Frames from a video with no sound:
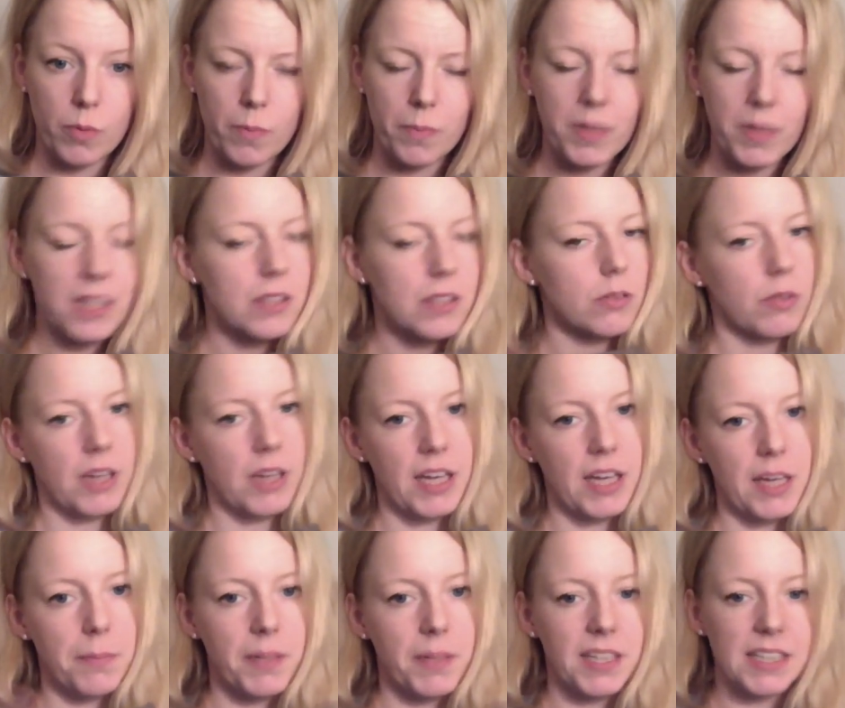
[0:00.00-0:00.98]
It's
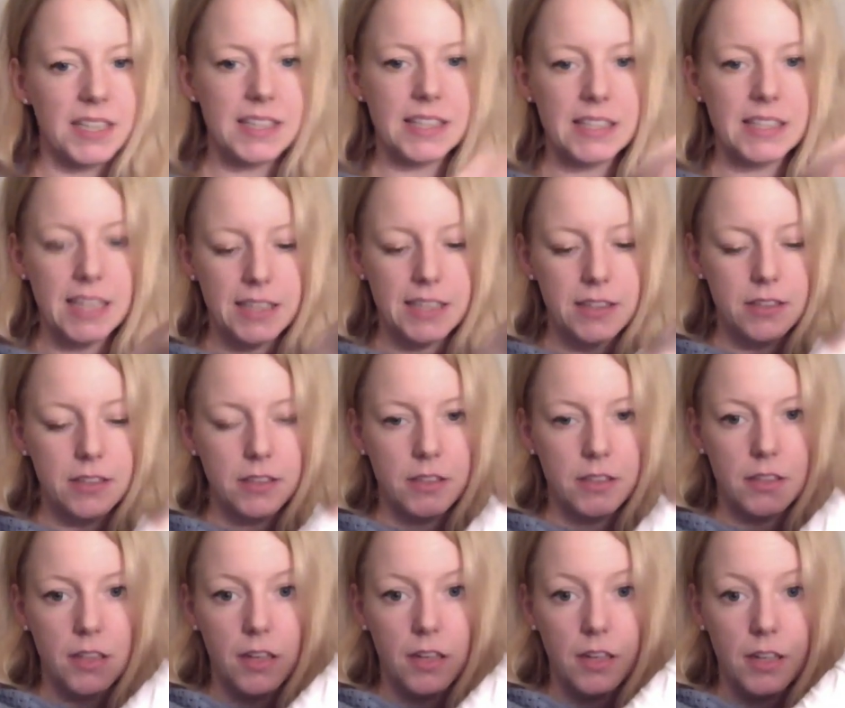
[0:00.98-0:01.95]
okay, but it's not.
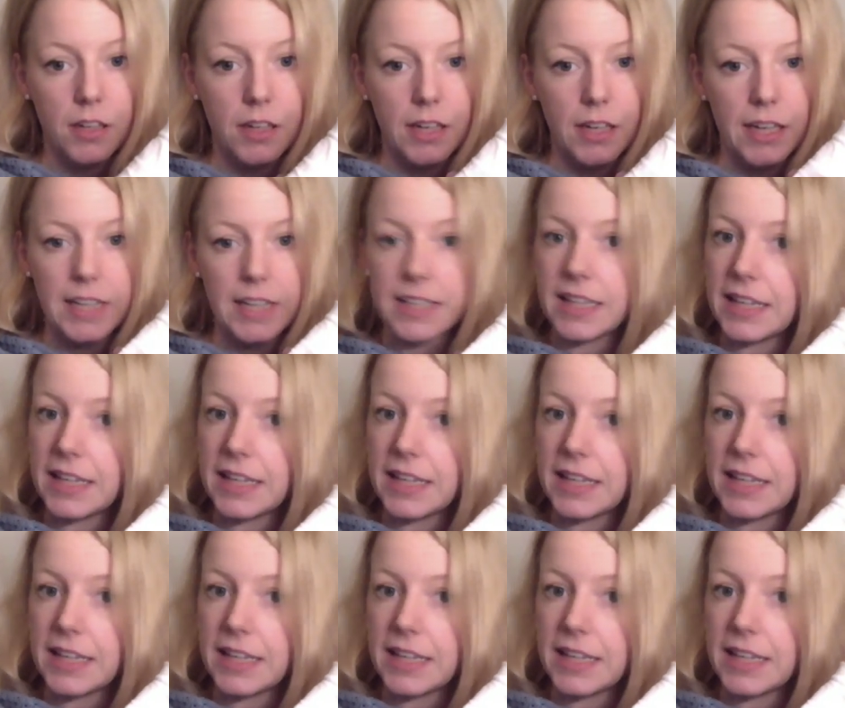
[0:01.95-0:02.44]
It